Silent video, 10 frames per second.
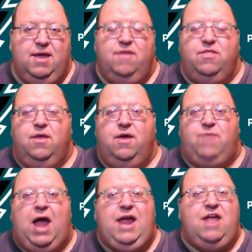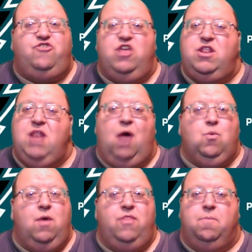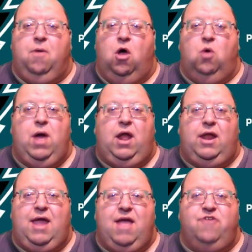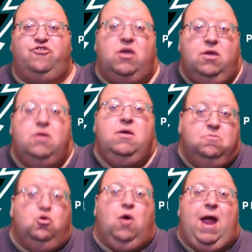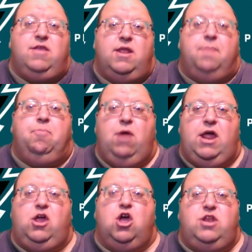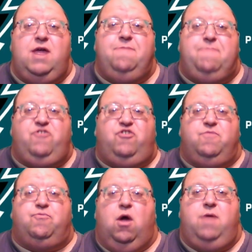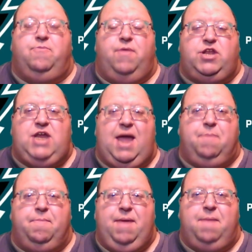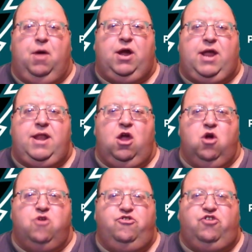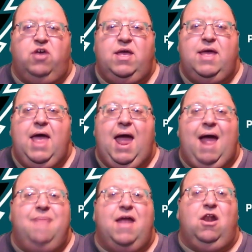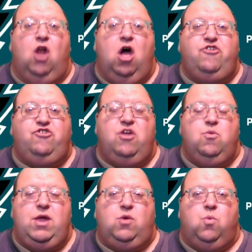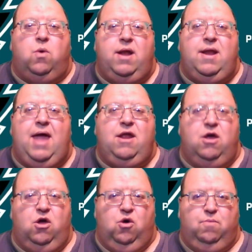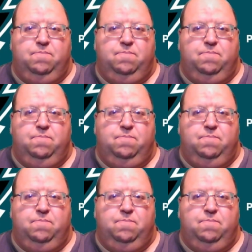The Vikings did not run the ball well against, granted, a pretty good defensive front for the Tampa Bay Buccaneers, and they lost in week one at home.